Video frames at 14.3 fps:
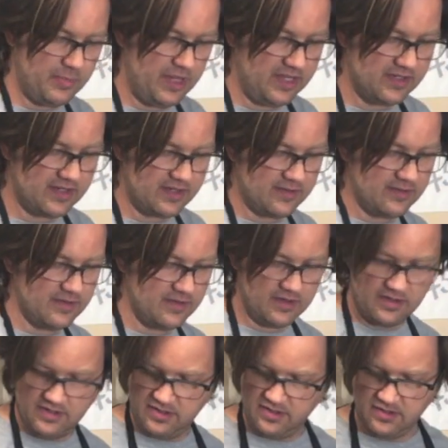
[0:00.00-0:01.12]
paint out.
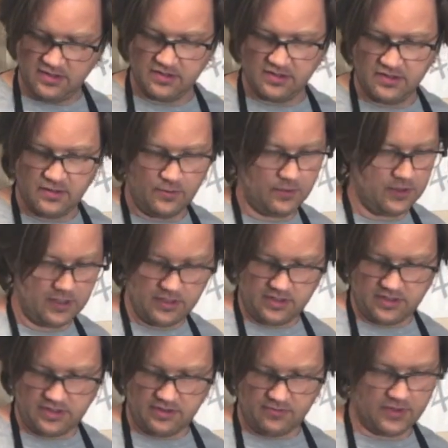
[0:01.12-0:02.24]
You know what?
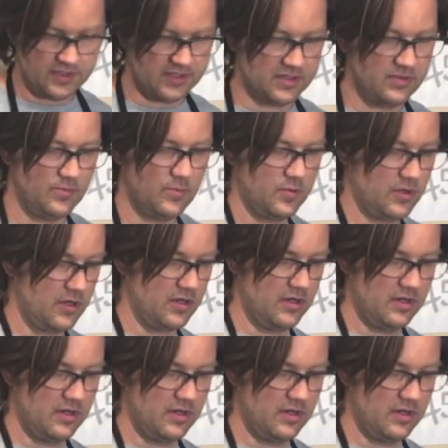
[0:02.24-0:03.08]
I want some more